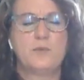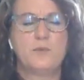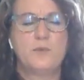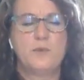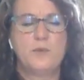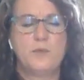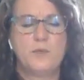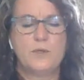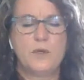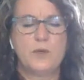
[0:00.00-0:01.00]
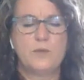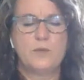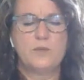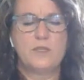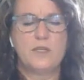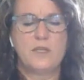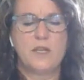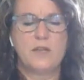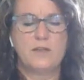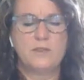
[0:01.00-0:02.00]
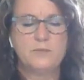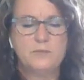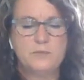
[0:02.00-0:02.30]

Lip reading: through your nose. Inhale.